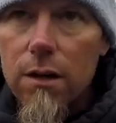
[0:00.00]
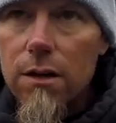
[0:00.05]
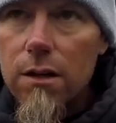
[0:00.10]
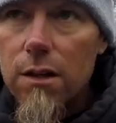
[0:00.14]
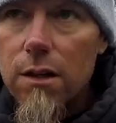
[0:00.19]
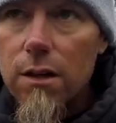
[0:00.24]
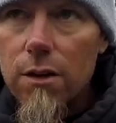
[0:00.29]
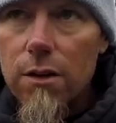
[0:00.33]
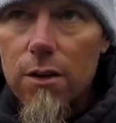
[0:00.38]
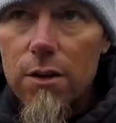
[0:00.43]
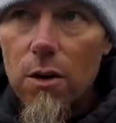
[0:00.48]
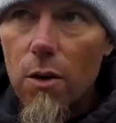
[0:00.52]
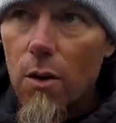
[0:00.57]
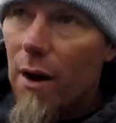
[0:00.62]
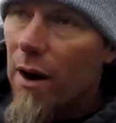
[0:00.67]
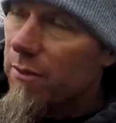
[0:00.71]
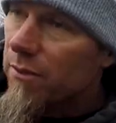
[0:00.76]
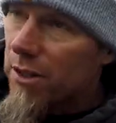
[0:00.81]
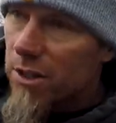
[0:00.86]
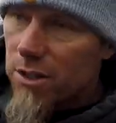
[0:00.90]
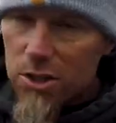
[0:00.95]
You know, you don't
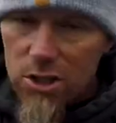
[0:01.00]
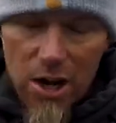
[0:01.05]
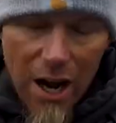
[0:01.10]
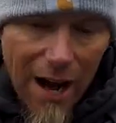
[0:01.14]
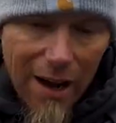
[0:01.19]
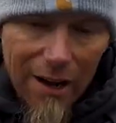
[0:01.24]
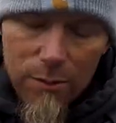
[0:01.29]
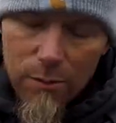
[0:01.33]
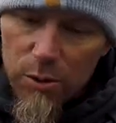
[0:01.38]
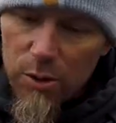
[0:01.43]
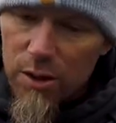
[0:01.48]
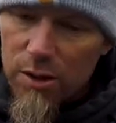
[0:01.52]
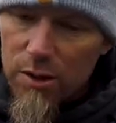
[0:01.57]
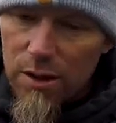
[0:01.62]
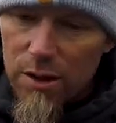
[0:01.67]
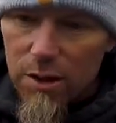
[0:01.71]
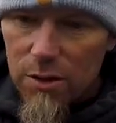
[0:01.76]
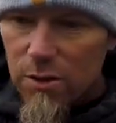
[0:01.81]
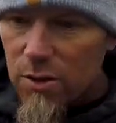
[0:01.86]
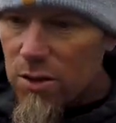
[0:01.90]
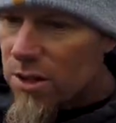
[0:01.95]
have to jack them or
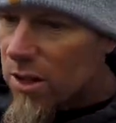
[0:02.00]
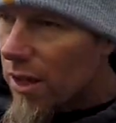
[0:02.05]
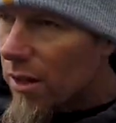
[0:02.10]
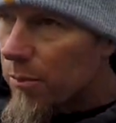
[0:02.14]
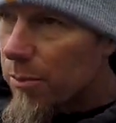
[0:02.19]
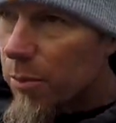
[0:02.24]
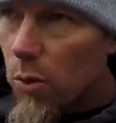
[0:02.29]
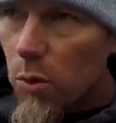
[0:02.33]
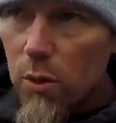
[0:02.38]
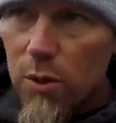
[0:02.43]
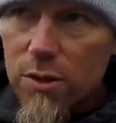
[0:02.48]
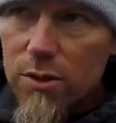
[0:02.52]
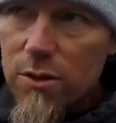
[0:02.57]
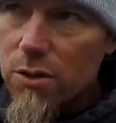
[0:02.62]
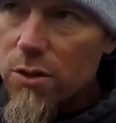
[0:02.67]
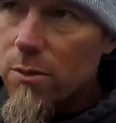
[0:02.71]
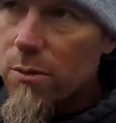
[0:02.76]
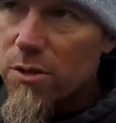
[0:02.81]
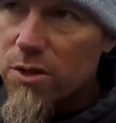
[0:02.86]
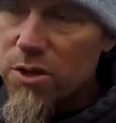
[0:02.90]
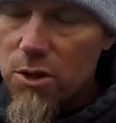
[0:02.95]
anything. You just kind of pull into
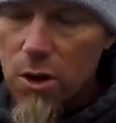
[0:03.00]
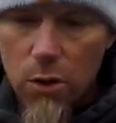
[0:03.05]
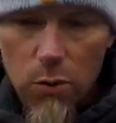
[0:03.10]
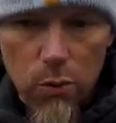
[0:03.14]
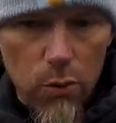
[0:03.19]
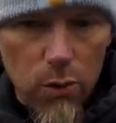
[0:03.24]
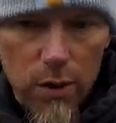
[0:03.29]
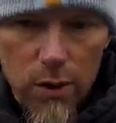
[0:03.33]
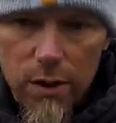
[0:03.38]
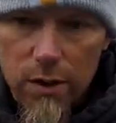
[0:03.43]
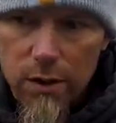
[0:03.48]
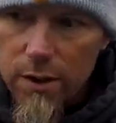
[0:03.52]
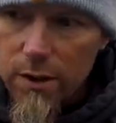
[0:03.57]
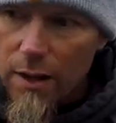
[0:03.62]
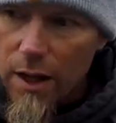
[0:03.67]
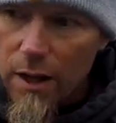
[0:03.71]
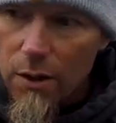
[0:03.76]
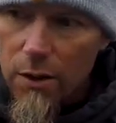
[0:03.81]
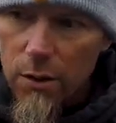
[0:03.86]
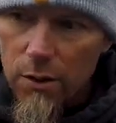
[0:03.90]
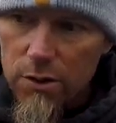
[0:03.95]
them and start reeling, and
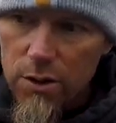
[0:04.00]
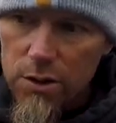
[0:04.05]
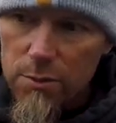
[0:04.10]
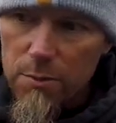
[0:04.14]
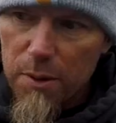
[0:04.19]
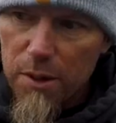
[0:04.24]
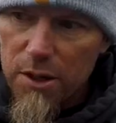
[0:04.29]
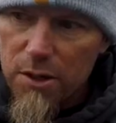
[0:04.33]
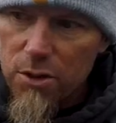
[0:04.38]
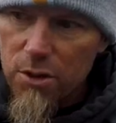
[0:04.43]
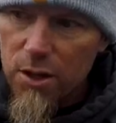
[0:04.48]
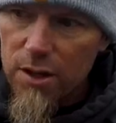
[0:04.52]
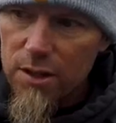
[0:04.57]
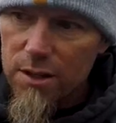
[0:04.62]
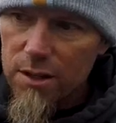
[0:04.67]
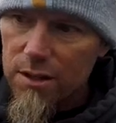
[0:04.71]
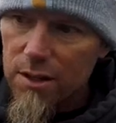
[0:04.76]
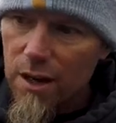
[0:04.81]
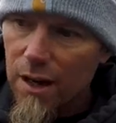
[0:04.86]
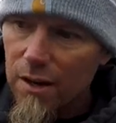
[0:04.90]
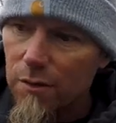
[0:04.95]
that hook just penetrates.
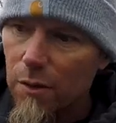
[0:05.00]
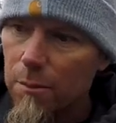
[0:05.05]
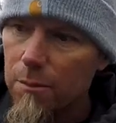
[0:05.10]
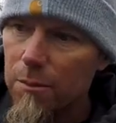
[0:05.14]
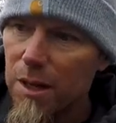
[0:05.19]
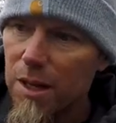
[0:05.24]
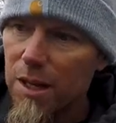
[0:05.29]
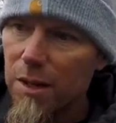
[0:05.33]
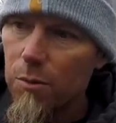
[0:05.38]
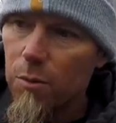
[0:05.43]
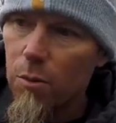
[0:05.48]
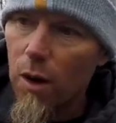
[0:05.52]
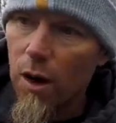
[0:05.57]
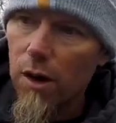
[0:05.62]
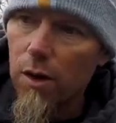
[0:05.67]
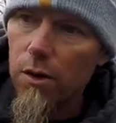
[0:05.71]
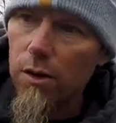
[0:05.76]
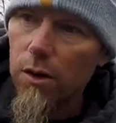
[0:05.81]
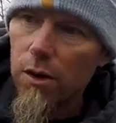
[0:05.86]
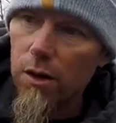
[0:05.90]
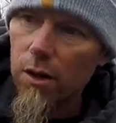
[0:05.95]
It's kind of a medium wire
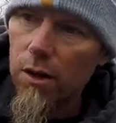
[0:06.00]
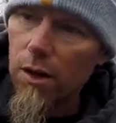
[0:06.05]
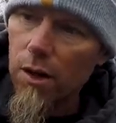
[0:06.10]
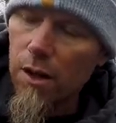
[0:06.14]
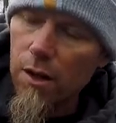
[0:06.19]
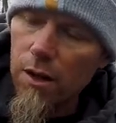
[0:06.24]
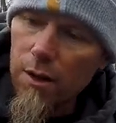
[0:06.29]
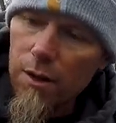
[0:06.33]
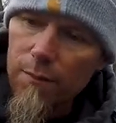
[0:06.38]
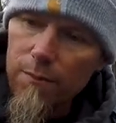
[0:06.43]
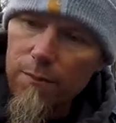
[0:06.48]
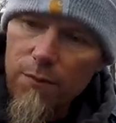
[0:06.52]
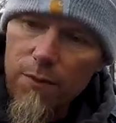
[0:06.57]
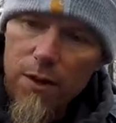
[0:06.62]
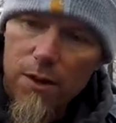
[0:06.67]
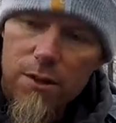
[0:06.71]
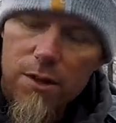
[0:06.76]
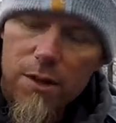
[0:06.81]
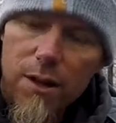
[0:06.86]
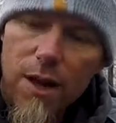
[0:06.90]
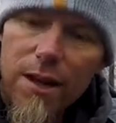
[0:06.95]
hook.
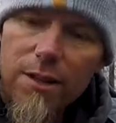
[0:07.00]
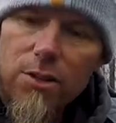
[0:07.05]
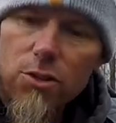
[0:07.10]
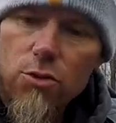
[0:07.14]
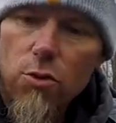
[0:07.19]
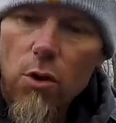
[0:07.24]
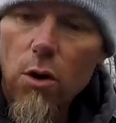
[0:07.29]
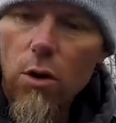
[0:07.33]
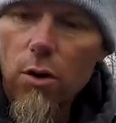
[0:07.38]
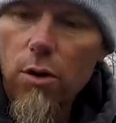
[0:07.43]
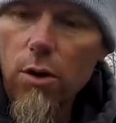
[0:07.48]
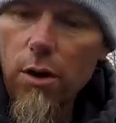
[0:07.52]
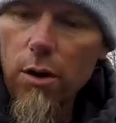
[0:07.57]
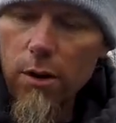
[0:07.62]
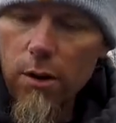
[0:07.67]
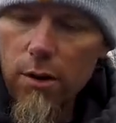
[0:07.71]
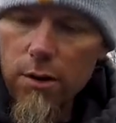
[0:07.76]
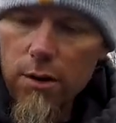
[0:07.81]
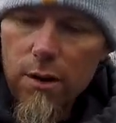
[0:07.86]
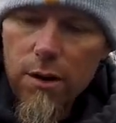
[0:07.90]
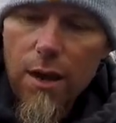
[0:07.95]
It's a nice strong hook,
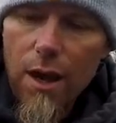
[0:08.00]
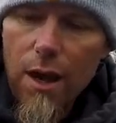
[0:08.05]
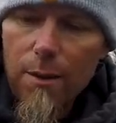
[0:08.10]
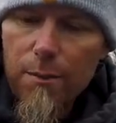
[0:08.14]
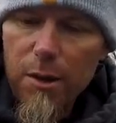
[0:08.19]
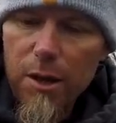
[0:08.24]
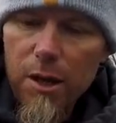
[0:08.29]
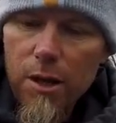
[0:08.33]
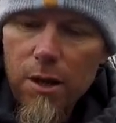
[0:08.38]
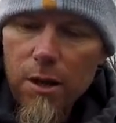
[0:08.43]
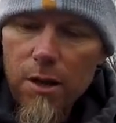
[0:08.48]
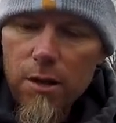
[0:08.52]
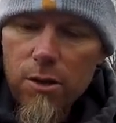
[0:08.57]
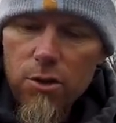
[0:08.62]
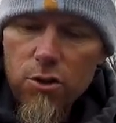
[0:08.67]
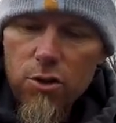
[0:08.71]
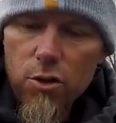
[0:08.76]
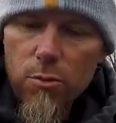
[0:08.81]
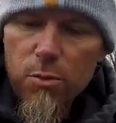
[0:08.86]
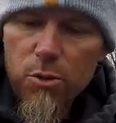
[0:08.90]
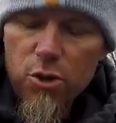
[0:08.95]
gammy,
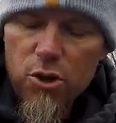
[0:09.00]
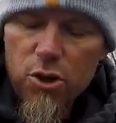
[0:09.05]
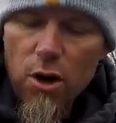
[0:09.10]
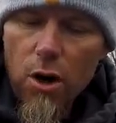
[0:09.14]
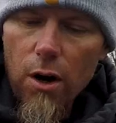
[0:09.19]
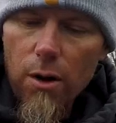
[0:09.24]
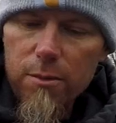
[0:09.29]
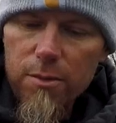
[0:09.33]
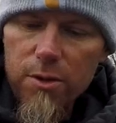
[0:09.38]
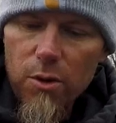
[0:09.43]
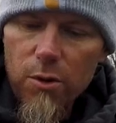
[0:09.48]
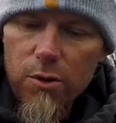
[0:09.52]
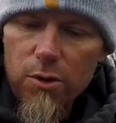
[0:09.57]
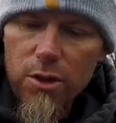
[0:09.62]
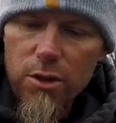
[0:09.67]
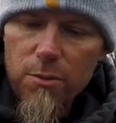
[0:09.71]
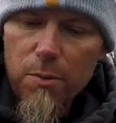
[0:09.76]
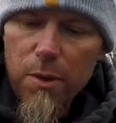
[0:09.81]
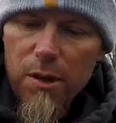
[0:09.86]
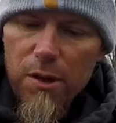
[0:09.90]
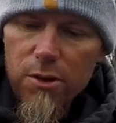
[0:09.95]
super sharp, so it
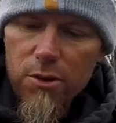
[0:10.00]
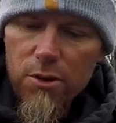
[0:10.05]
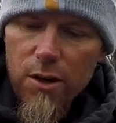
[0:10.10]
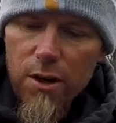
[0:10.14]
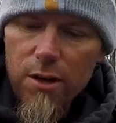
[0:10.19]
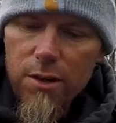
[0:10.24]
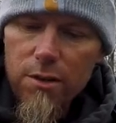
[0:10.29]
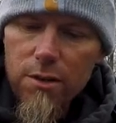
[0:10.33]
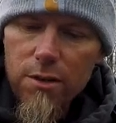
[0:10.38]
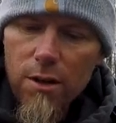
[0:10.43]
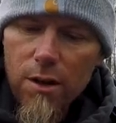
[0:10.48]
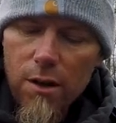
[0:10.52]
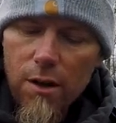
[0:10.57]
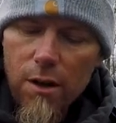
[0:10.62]
just penetrates